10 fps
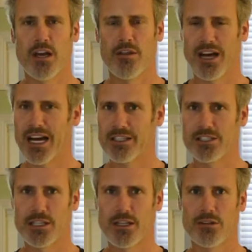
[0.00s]
The heart is
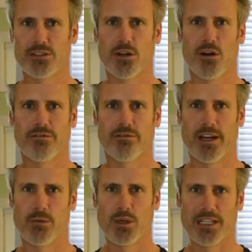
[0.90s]
closed off
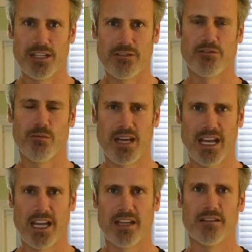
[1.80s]
and we're leading from the
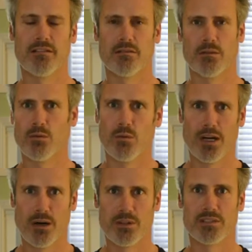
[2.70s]
head.
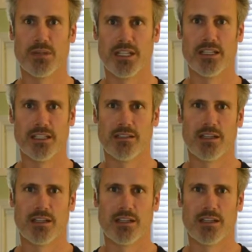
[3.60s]
Woe is me.